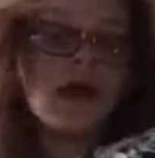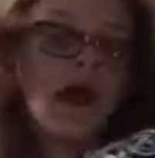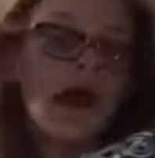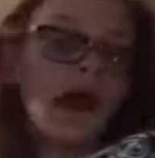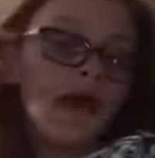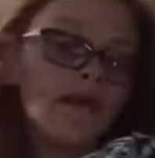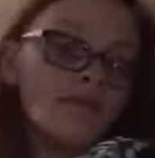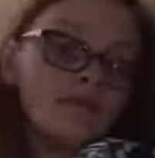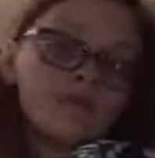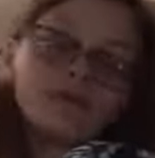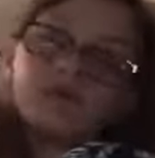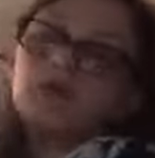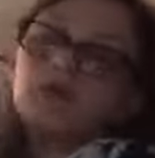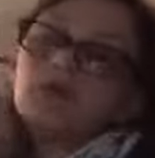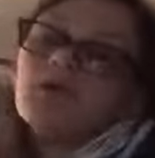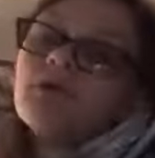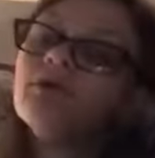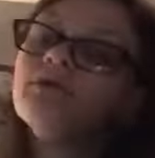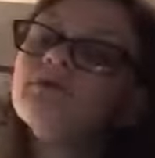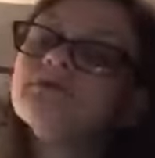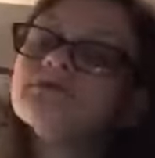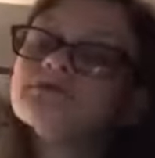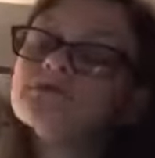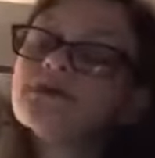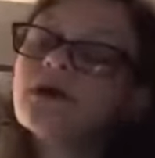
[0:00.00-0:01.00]
haven't really
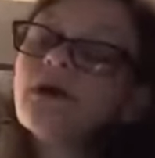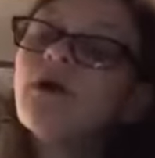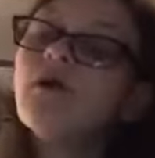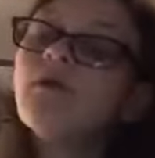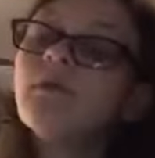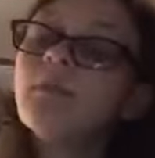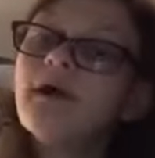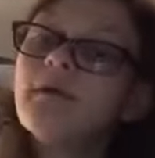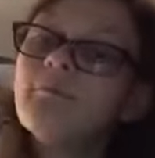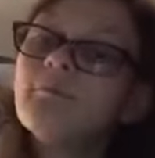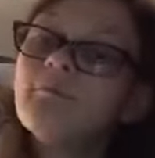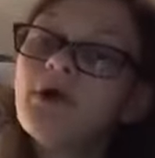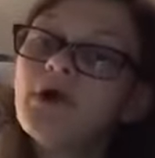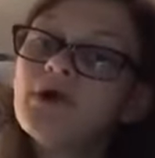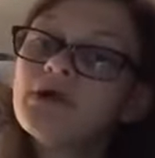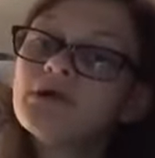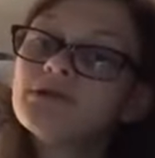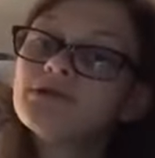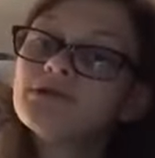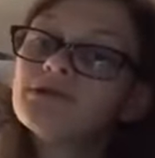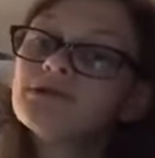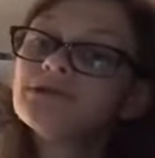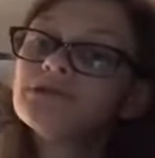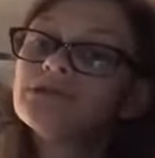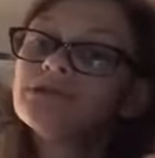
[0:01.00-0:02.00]
used it all that
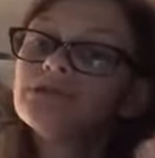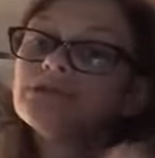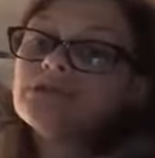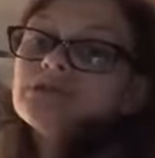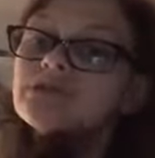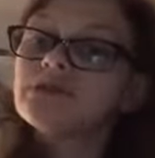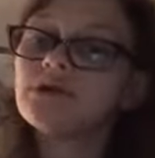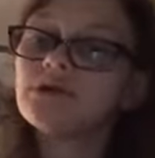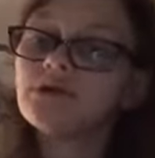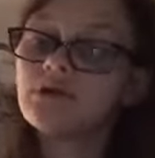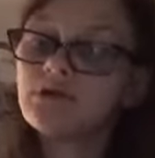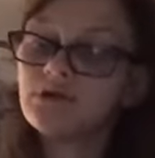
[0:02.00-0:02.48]
much,